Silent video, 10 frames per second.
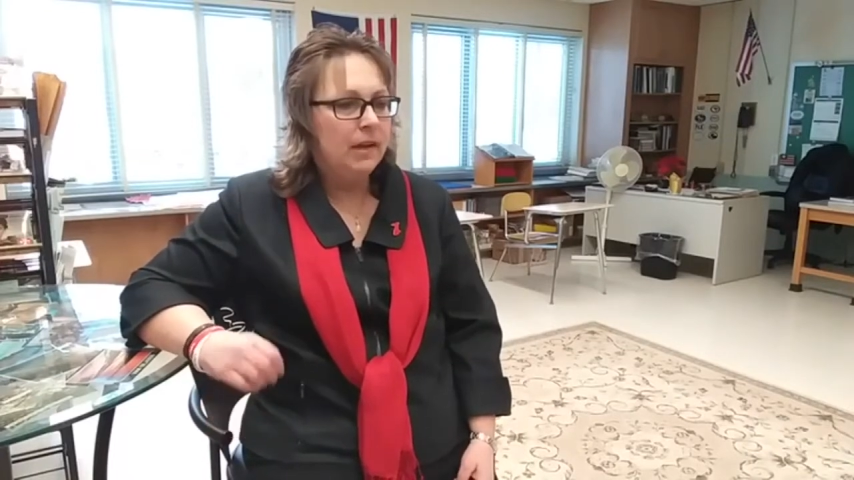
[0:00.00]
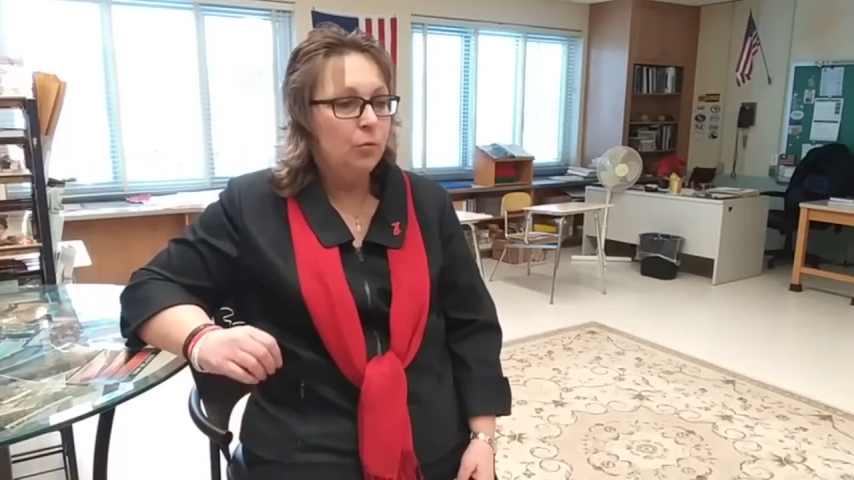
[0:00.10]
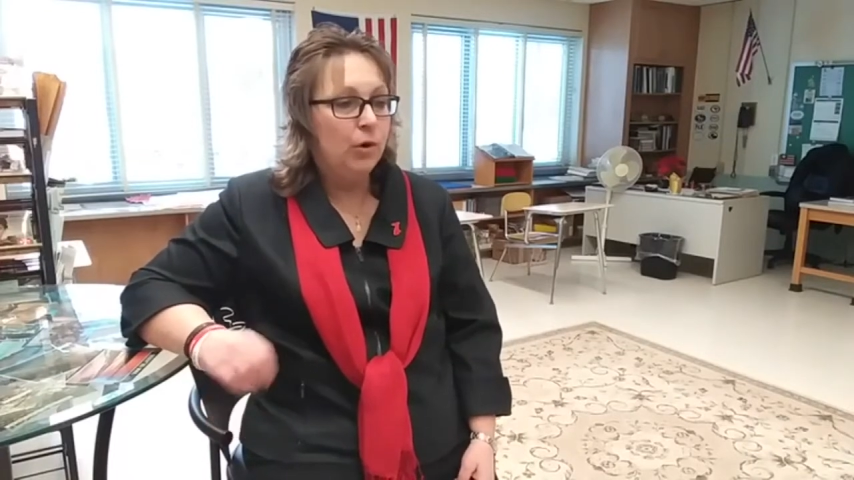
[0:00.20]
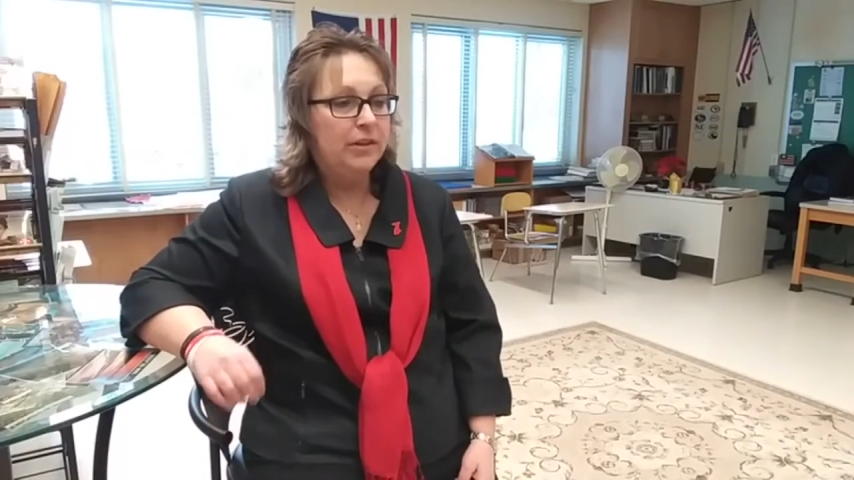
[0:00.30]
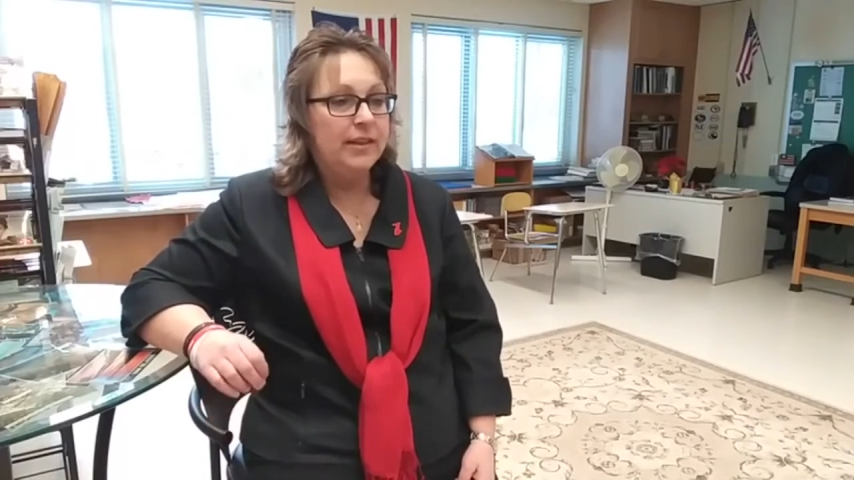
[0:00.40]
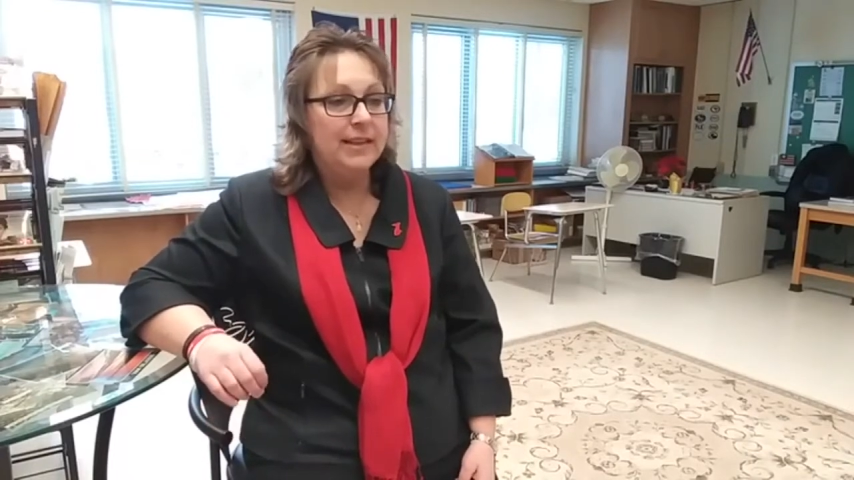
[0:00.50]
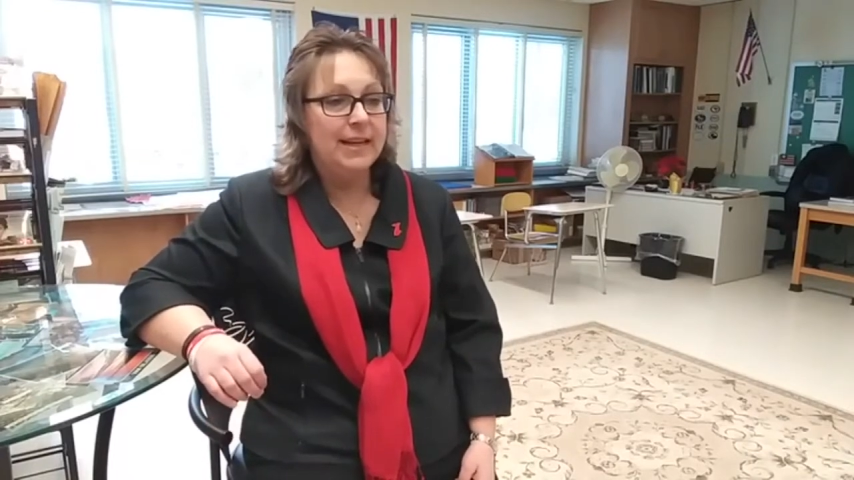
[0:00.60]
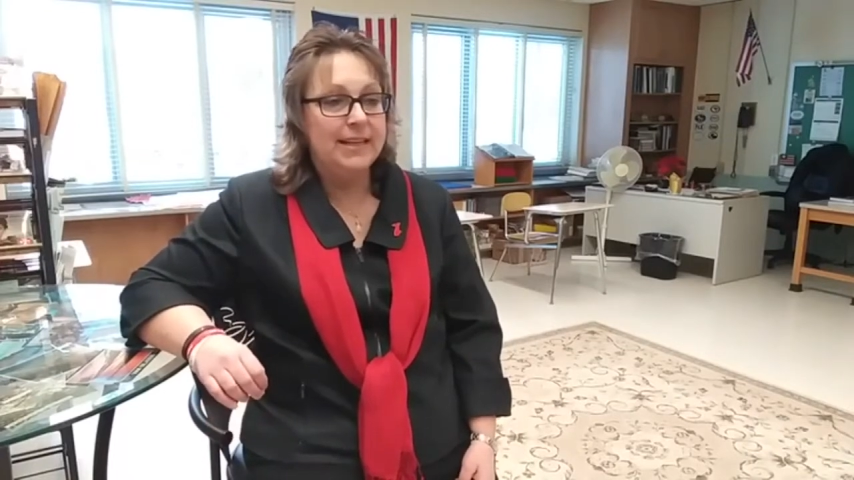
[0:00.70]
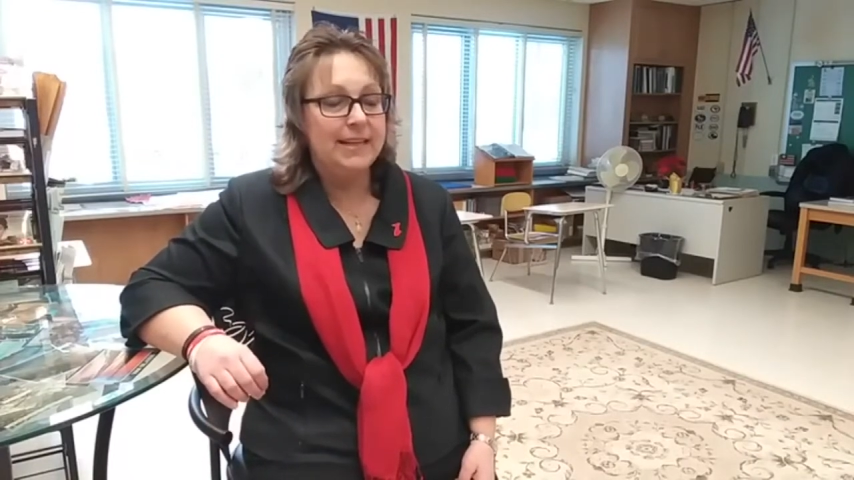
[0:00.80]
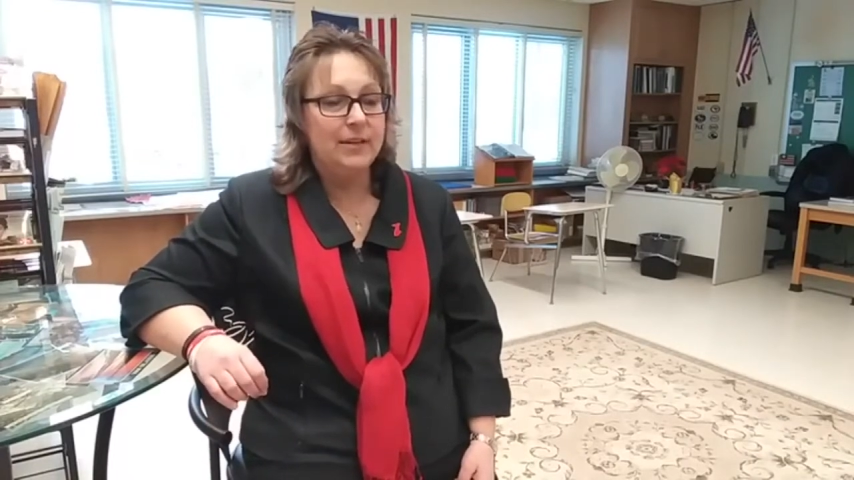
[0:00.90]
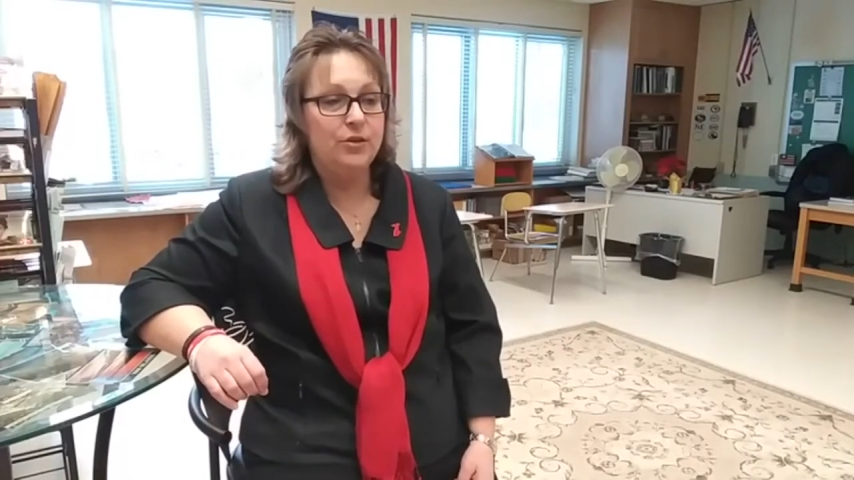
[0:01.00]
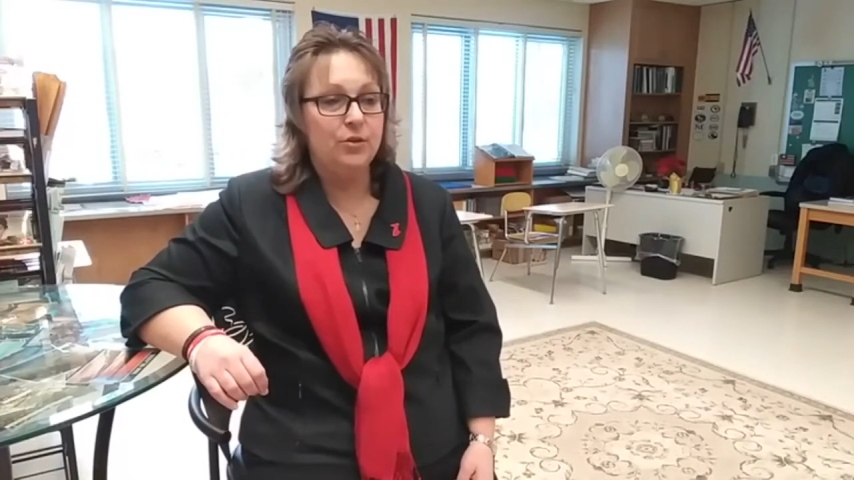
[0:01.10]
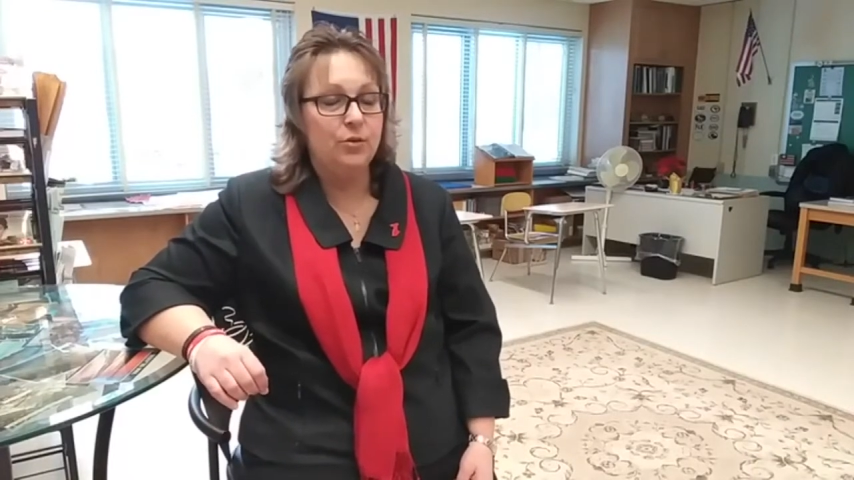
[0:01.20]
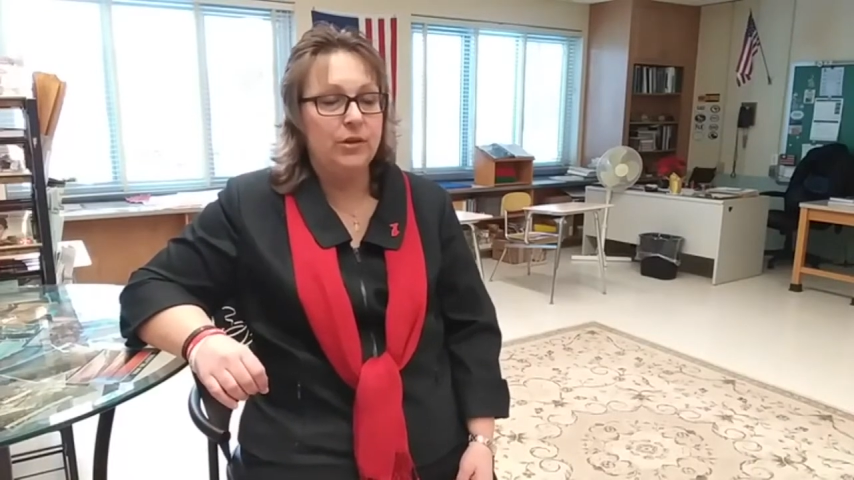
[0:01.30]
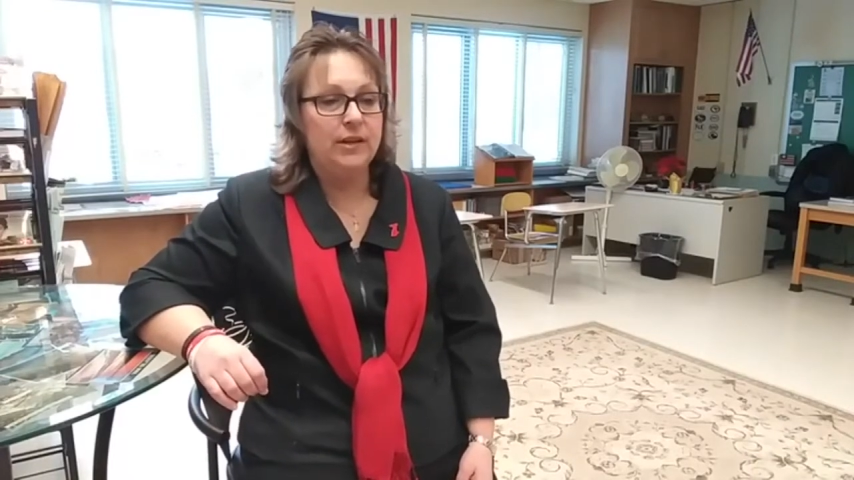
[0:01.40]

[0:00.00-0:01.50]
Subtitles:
One thing that I did do